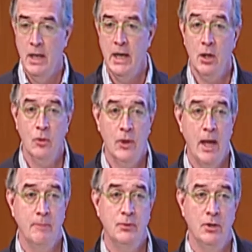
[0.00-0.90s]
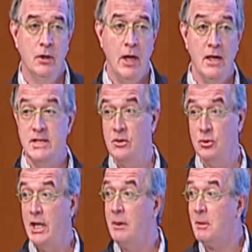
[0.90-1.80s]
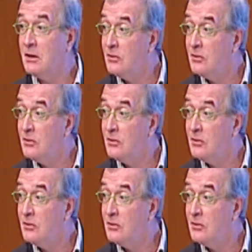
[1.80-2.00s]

health apps as entertainment.